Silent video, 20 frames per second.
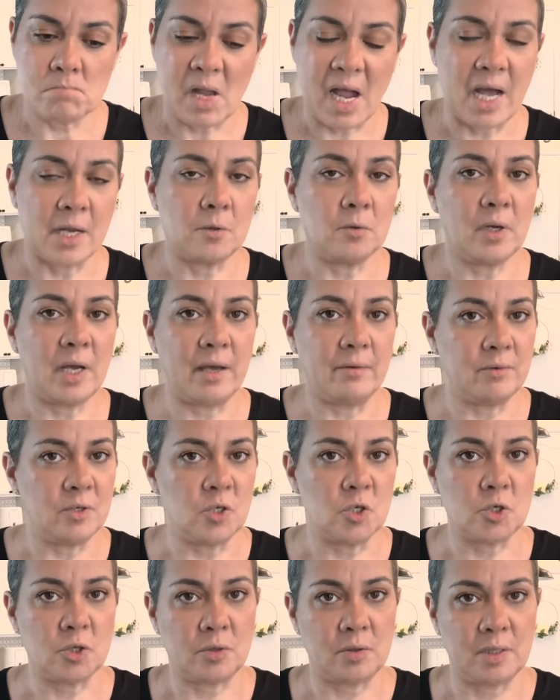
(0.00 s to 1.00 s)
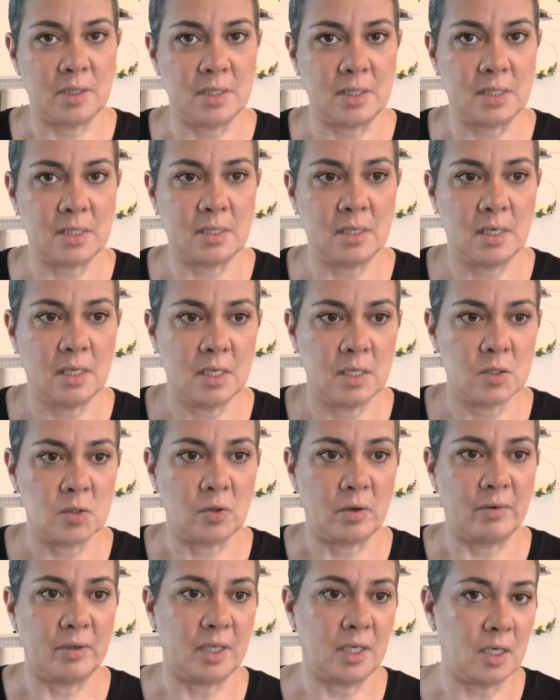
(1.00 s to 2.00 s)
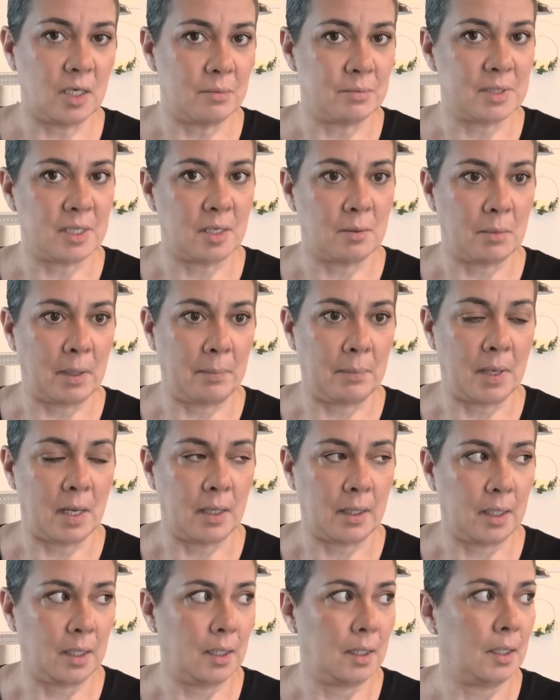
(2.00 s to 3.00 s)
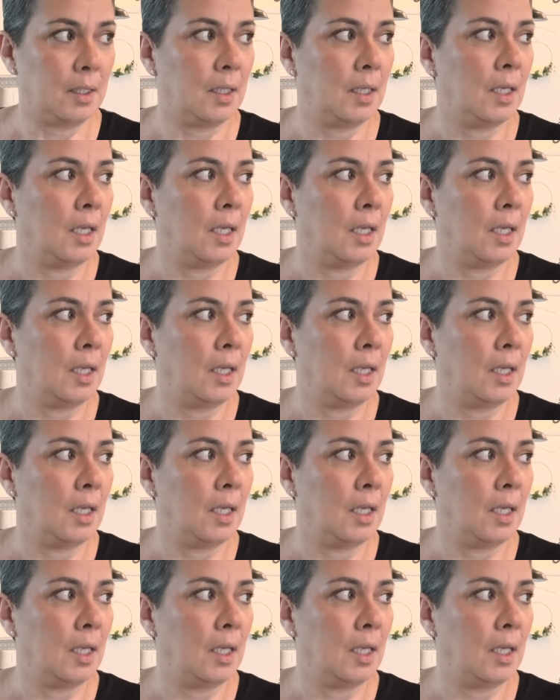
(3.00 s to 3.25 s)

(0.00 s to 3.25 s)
I don't have insurance, so everything comes out of my pocket.